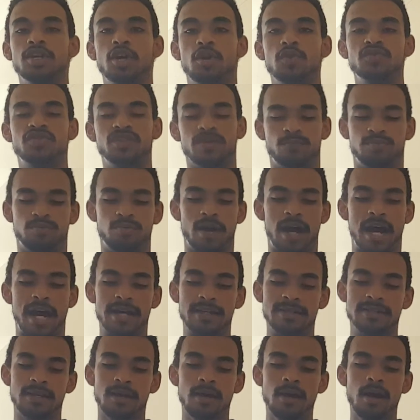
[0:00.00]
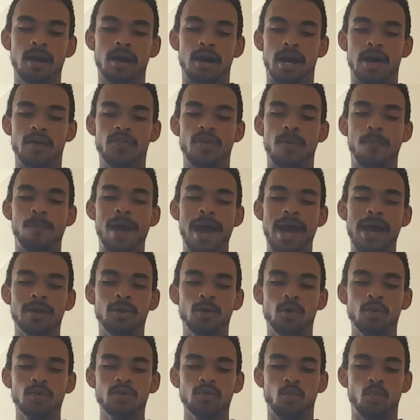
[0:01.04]
surprised. On the
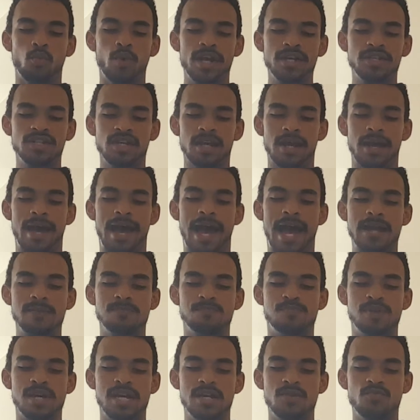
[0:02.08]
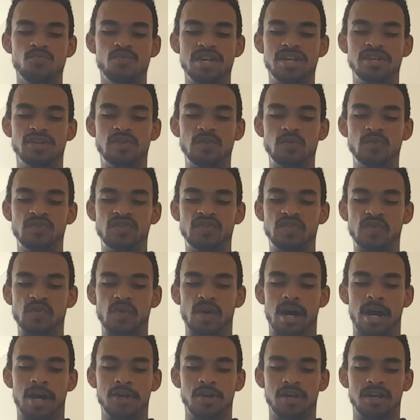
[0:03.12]
battle, which had been reduced to
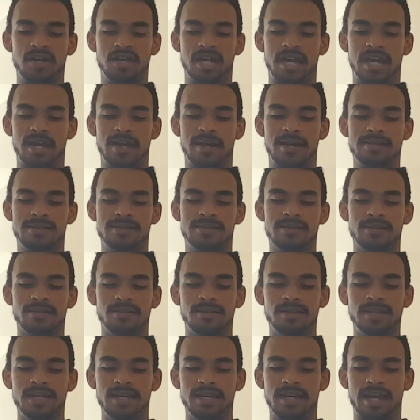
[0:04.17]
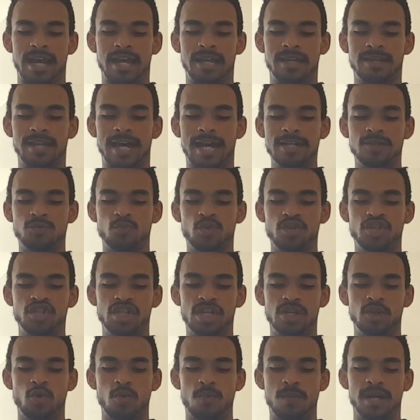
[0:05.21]
utter chaos, suddenly a light which
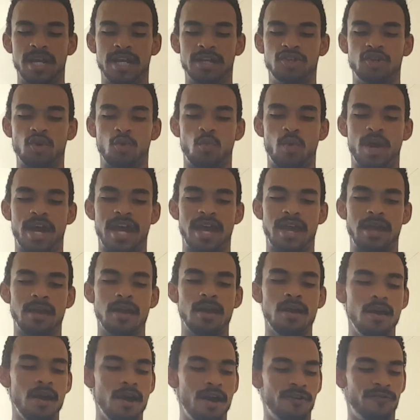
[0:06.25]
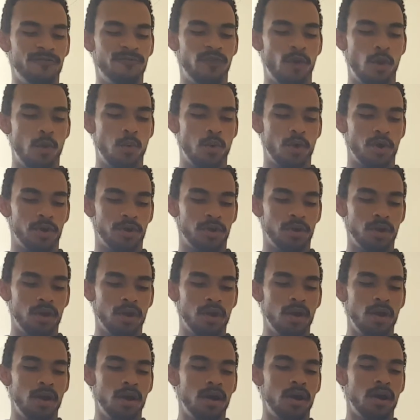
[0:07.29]
illuminated the way forward.
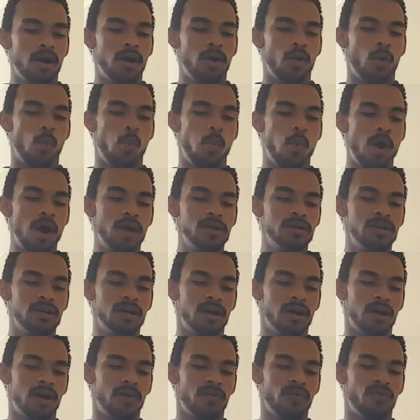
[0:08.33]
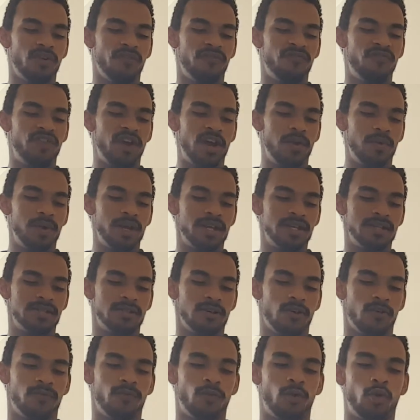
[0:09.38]
One of the fairies
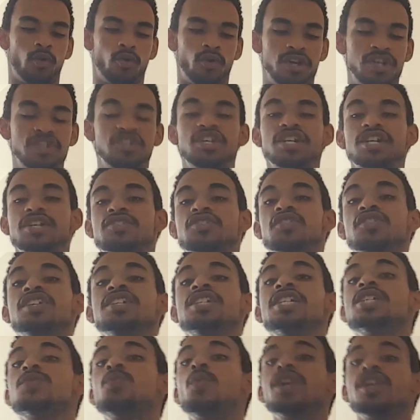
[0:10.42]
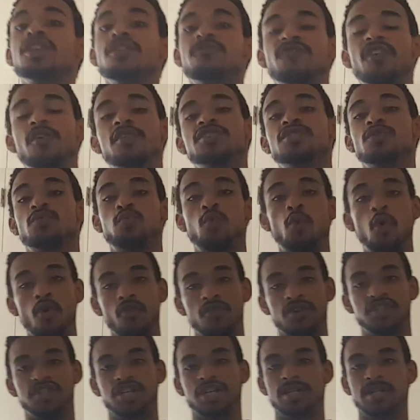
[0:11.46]
of origin. So this is one of the fairies of
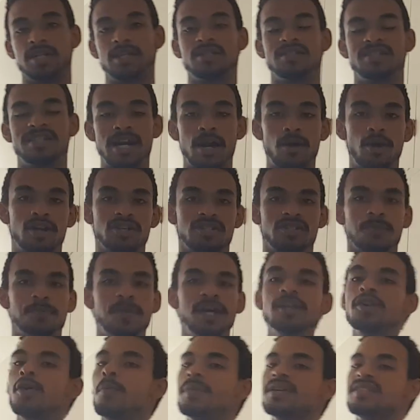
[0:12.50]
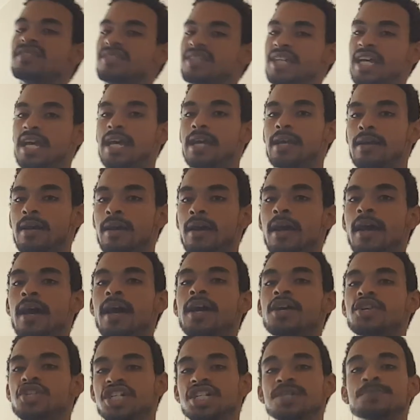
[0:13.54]
origin, Zara. So make no mistake,
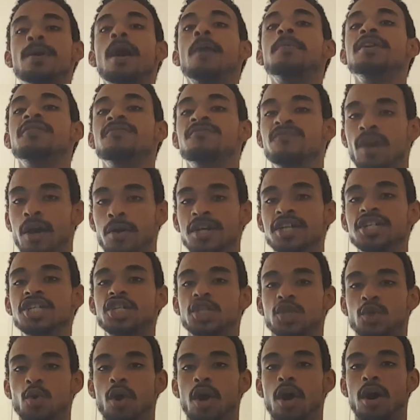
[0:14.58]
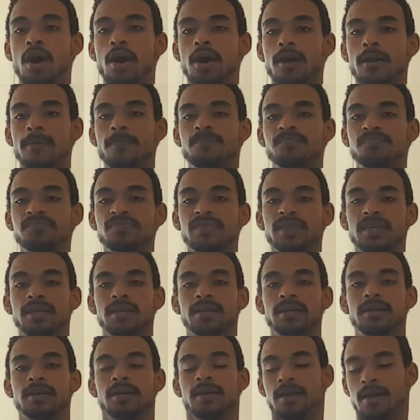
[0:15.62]
she's probably very strong.
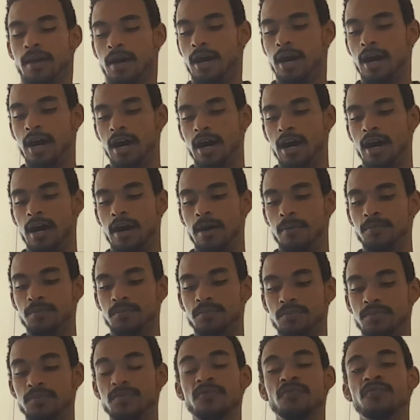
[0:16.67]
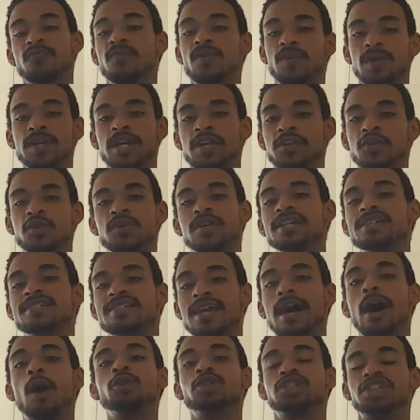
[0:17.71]
And you can
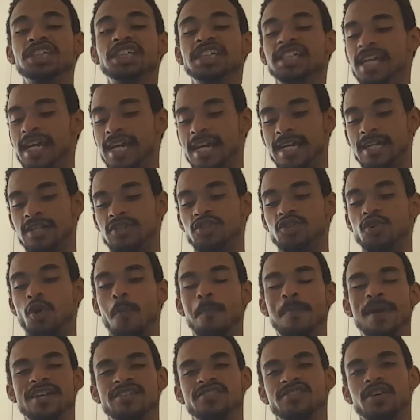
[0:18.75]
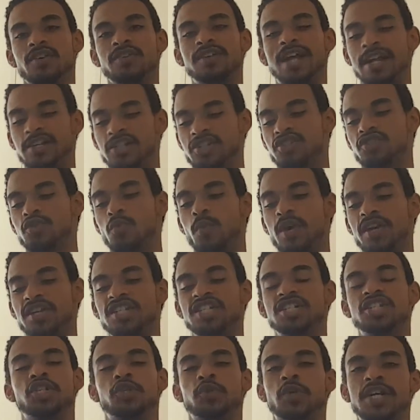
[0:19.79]
tell she is, based on not just the way
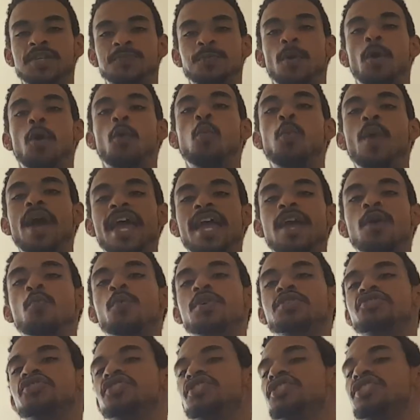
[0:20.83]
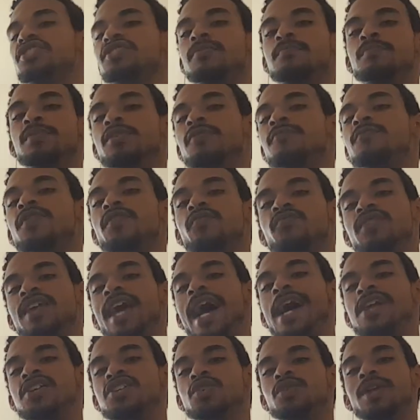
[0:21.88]
she's dressed, but a way in which she just appeared in front of
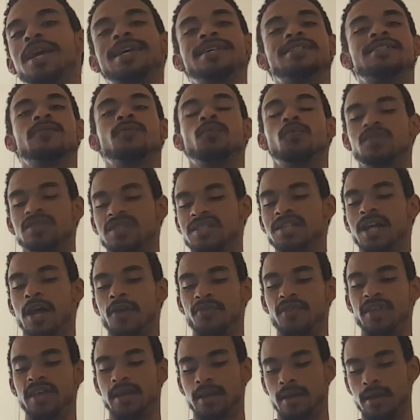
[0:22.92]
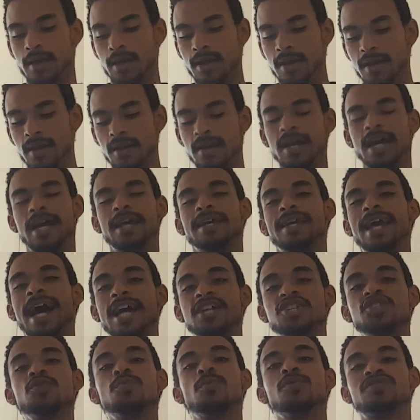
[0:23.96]
Gadgil, like as if it was nothing. And
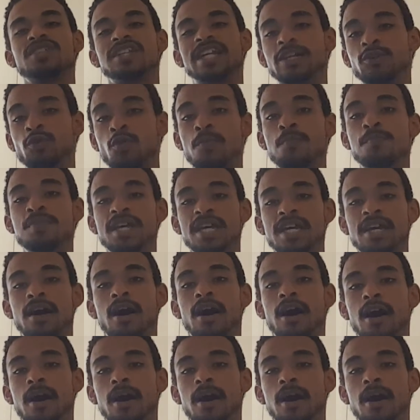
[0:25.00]
Gadgil most likely will be